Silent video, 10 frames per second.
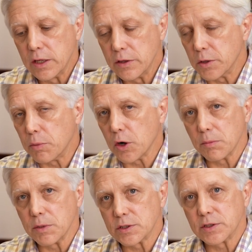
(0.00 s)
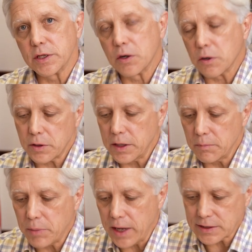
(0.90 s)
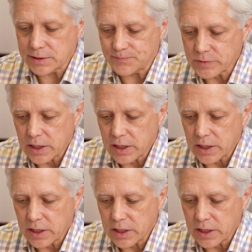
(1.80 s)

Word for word: the departments that are impacted.